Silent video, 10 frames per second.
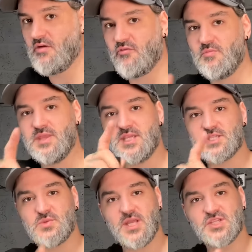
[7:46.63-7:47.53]
From the
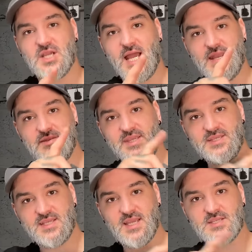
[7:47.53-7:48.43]
Switch and the
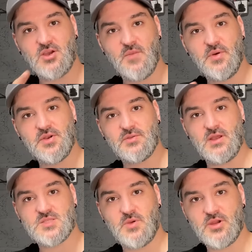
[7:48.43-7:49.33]
DSi bundle that
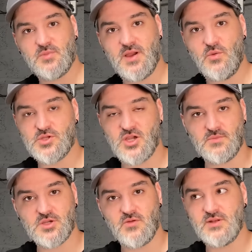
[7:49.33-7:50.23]
I spoke about, which
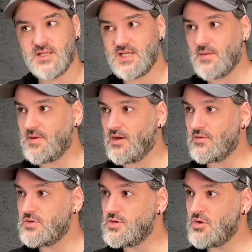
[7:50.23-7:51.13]
I'm currently
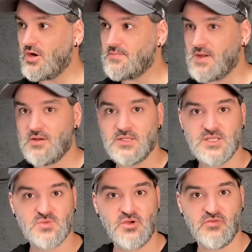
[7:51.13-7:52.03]
about £9
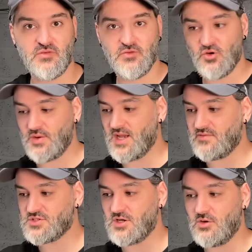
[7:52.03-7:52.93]
into profit for, we
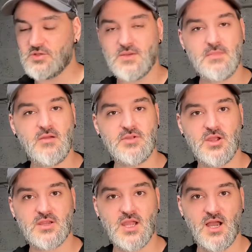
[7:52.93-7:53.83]
have sold the
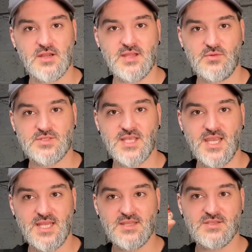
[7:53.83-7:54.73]
Mario Kart that was
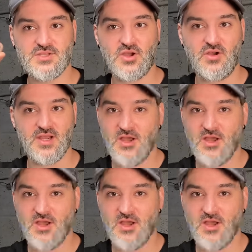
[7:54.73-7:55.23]
inside.